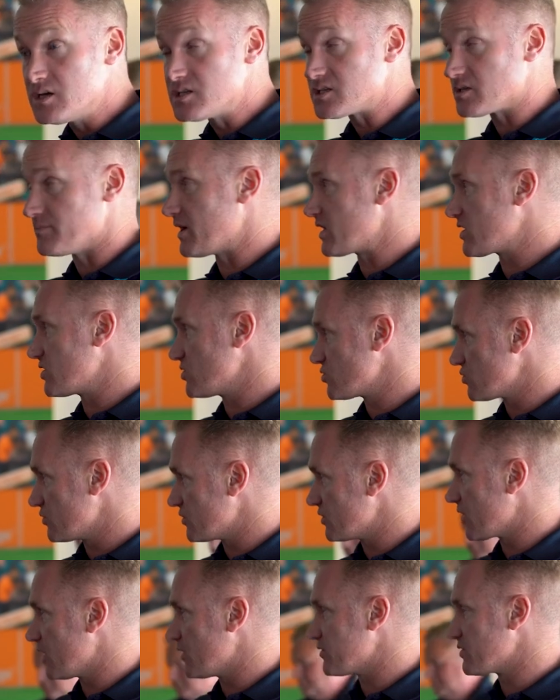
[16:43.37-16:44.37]
So making sure
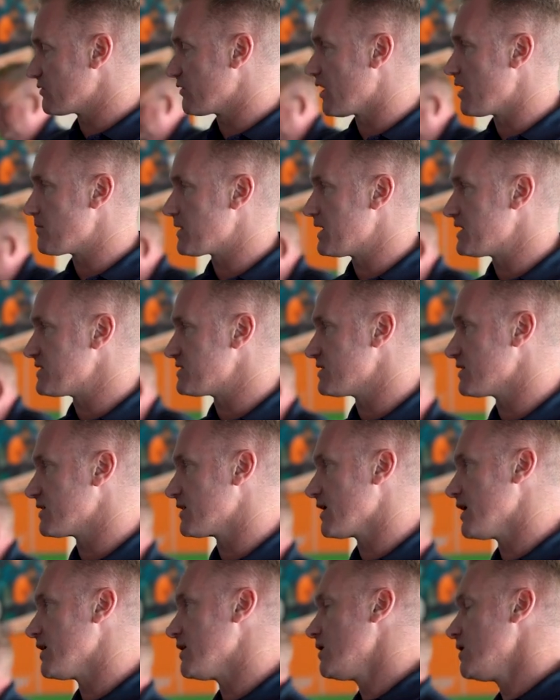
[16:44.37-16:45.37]
you're going to the right places
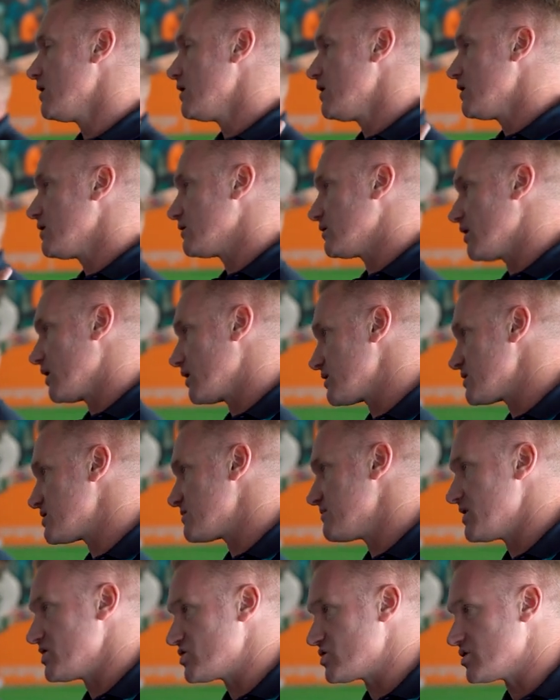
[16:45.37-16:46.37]
again. Douglas
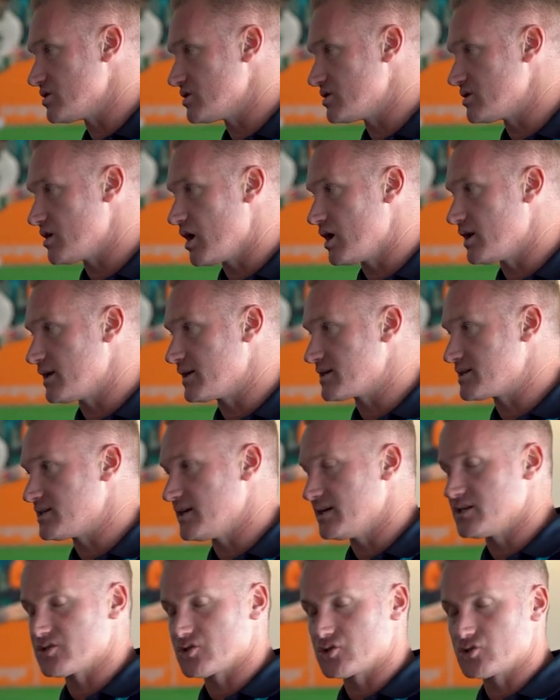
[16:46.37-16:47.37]
mentioned uh,
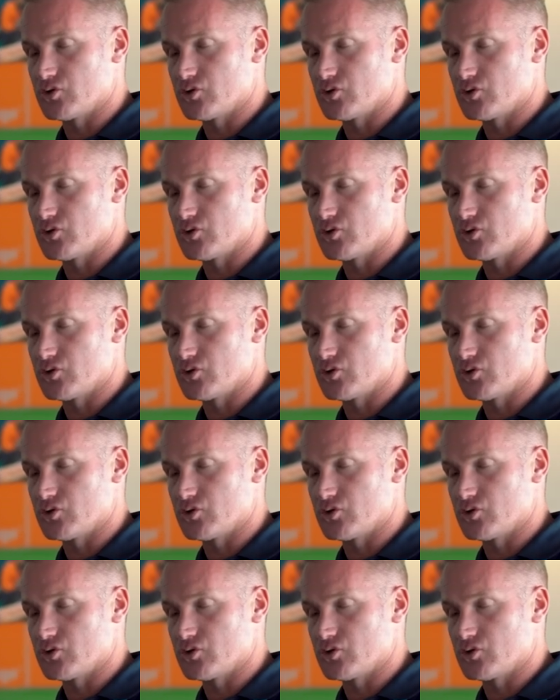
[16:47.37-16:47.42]
LinkedIn as a